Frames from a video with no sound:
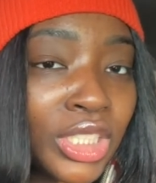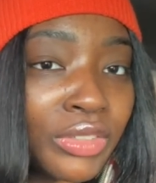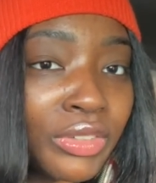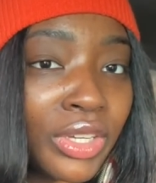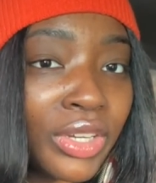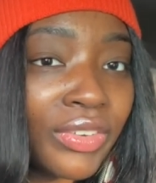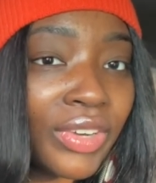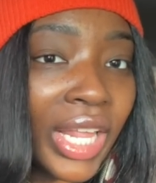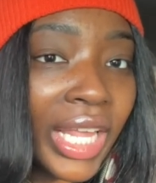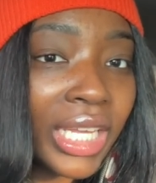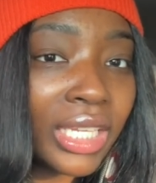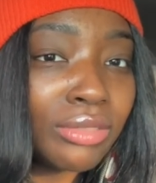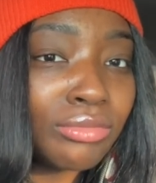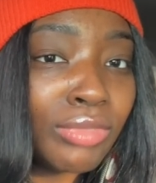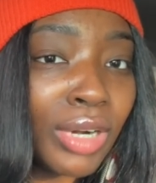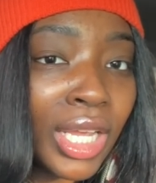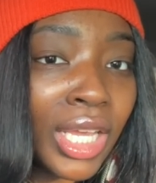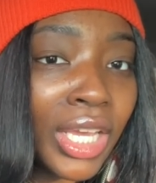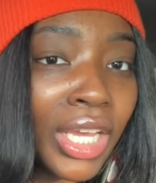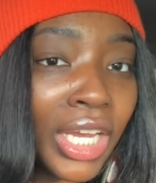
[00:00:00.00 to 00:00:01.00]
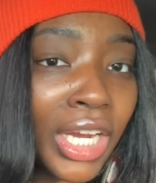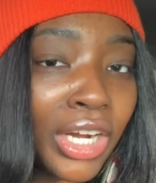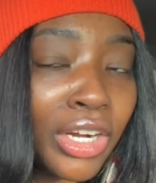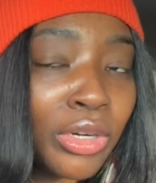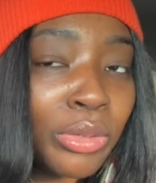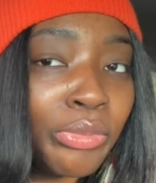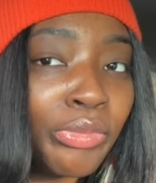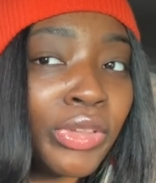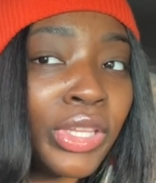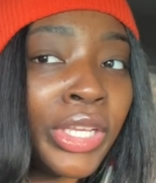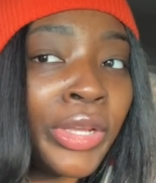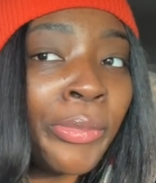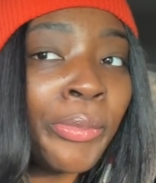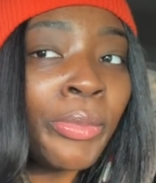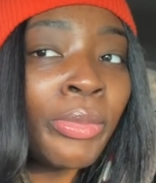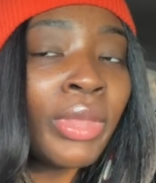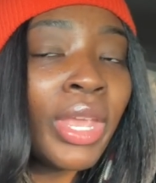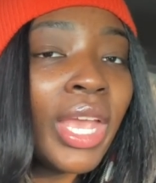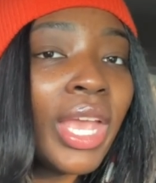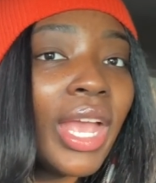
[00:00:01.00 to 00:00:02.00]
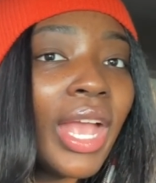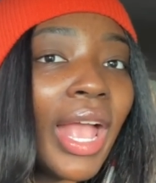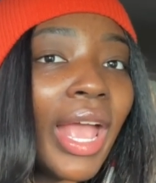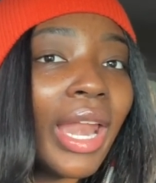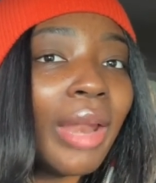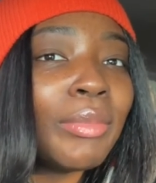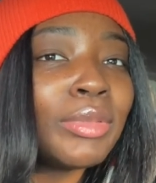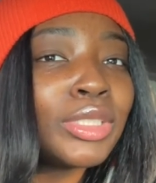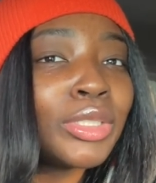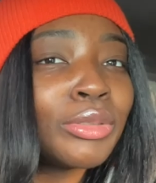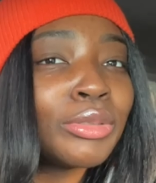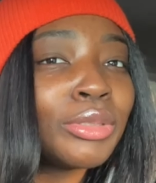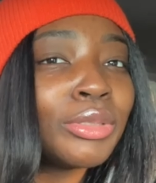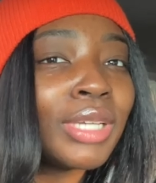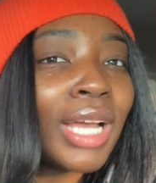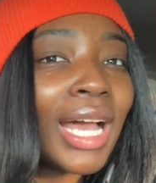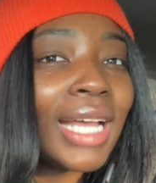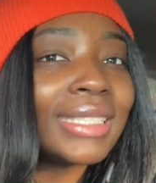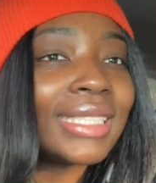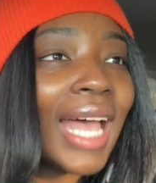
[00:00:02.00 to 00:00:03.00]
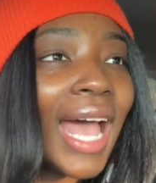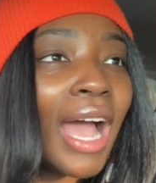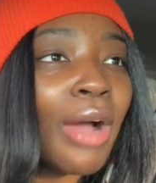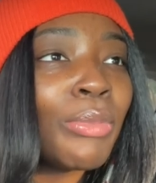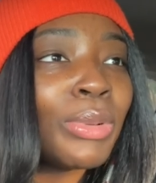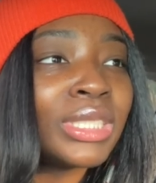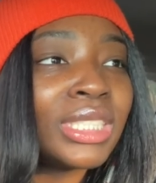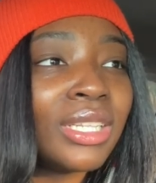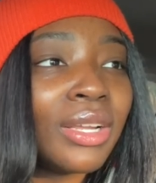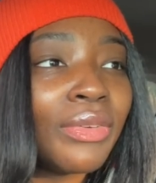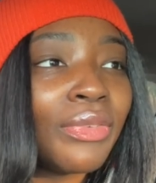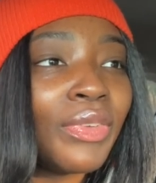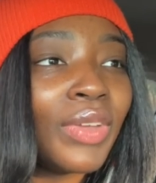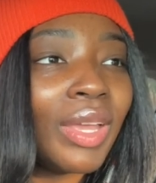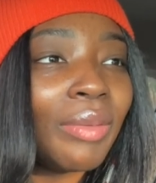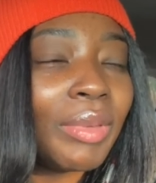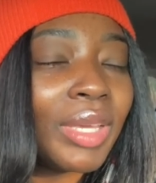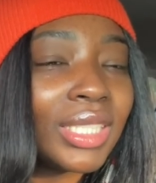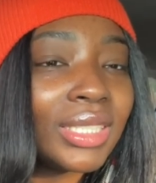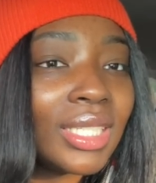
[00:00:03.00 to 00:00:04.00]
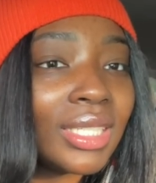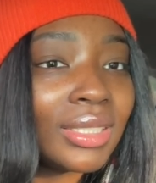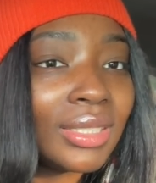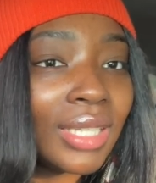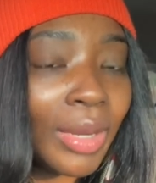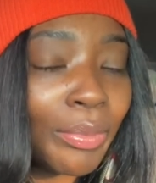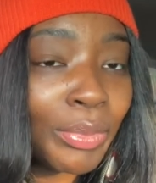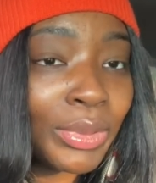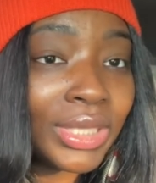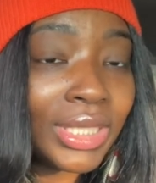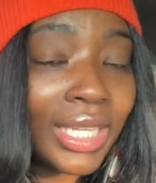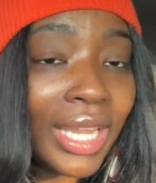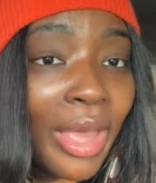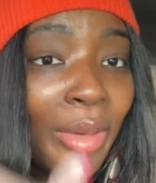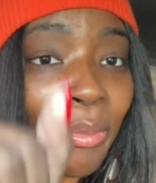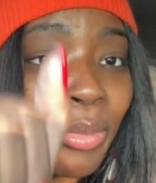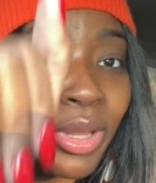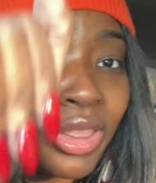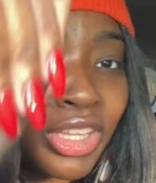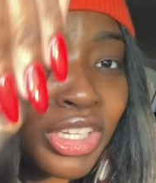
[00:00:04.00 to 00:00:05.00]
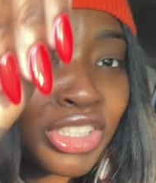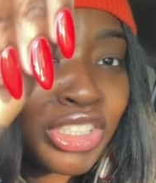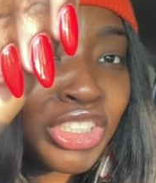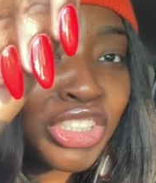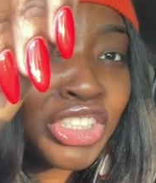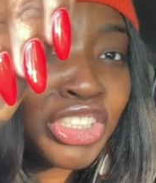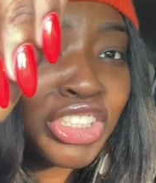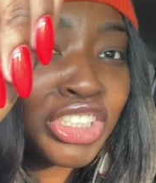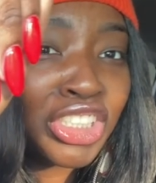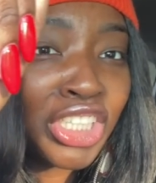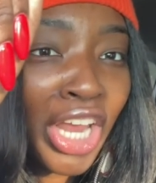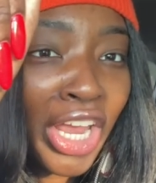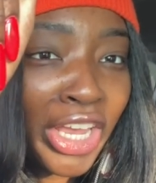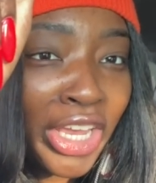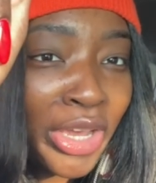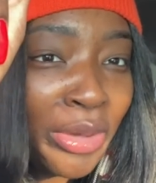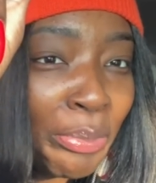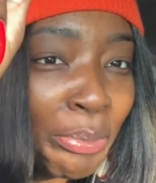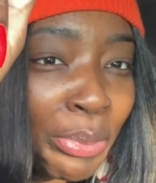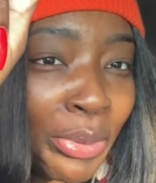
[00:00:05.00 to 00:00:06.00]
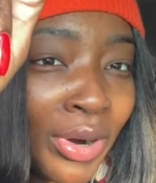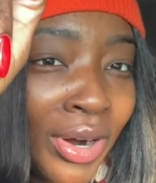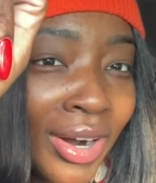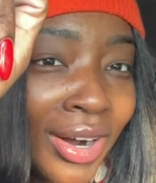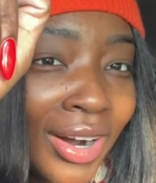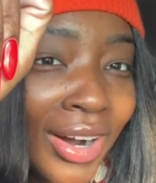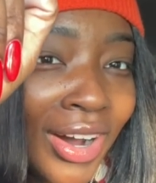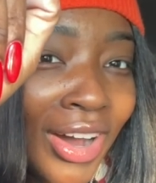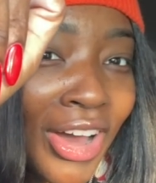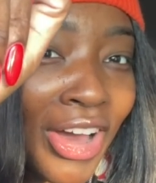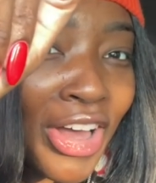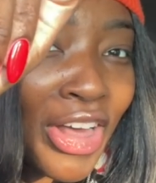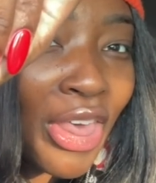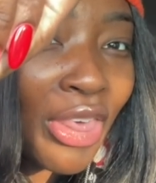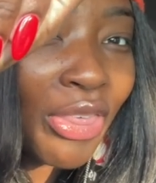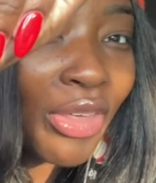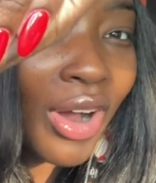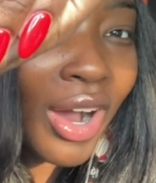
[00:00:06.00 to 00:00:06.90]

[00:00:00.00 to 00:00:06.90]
of it like right here, hopefully. And I'm gonna show it to you guys. I wasn't a fan because the shape wasn't it, but the shape, the